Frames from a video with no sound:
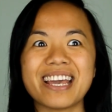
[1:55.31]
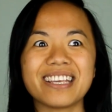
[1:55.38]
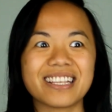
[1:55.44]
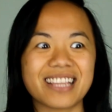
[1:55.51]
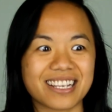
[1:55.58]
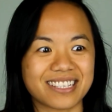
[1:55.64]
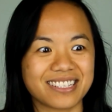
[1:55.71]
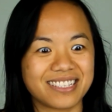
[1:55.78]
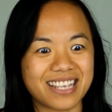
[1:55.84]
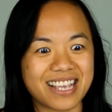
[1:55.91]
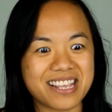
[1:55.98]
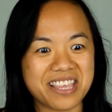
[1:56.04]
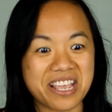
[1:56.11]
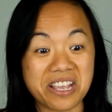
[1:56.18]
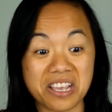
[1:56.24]
you like to see
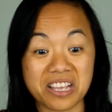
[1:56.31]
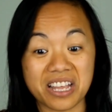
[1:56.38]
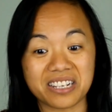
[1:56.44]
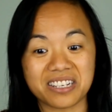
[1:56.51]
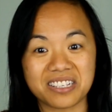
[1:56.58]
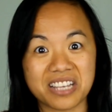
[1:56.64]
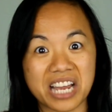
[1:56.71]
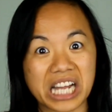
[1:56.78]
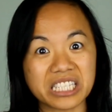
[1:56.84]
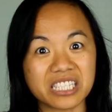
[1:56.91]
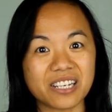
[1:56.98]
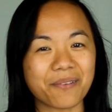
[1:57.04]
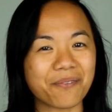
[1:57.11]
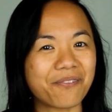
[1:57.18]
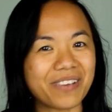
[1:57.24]
things, you like to touch
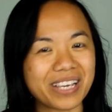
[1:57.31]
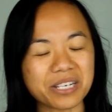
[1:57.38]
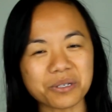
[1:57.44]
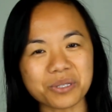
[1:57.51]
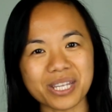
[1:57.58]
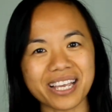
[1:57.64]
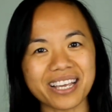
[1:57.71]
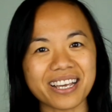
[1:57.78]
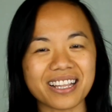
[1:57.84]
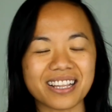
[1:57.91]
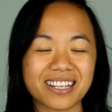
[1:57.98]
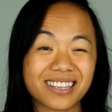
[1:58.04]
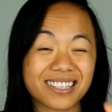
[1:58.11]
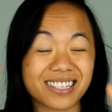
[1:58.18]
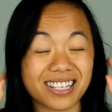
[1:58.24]
and feel things, and
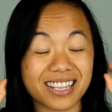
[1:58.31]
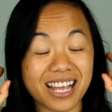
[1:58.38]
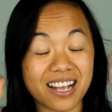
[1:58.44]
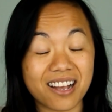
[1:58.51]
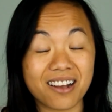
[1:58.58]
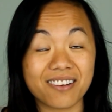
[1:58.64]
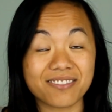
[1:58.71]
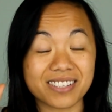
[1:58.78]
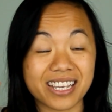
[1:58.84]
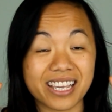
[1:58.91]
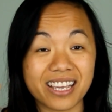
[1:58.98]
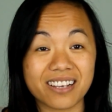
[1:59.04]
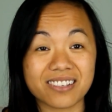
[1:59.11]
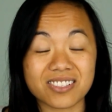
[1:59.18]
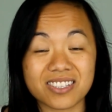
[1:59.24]
then you love to
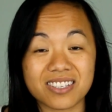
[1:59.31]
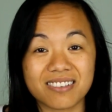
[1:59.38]
hear